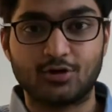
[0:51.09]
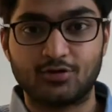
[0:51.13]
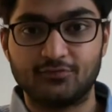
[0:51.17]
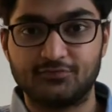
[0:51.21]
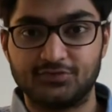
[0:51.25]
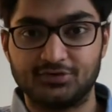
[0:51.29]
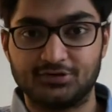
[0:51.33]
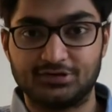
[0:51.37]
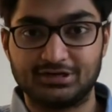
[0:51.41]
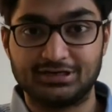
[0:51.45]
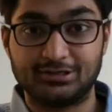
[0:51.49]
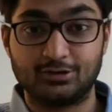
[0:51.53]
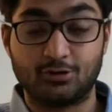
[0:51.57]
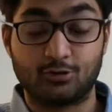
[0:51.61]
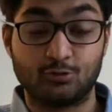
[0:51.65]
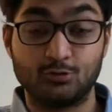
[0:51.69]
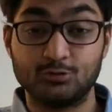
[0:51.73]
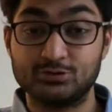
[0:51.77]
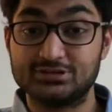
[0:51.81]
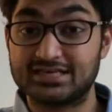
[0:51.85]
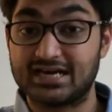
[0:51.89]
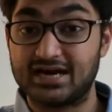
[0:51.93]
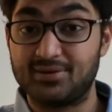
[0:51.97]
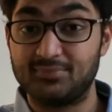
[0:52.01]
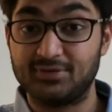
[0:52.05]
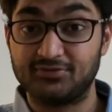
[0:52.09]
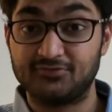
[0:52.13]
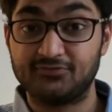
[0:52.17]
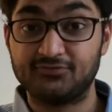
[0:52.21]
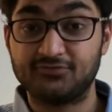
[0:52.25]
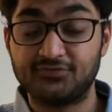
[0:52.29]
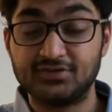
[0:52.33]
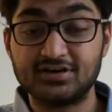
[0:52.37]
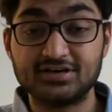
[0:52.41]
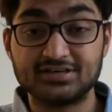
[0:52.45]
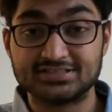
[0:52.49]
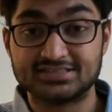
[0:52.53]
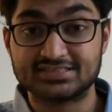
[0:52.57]
of the grid or who's coming
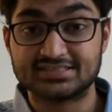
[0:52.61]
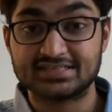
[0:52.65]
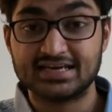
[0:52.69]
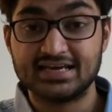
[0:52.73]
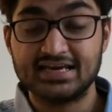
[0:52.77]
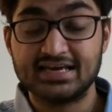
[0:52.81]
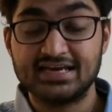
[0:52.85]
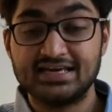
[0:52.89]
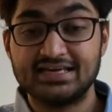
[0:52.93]
first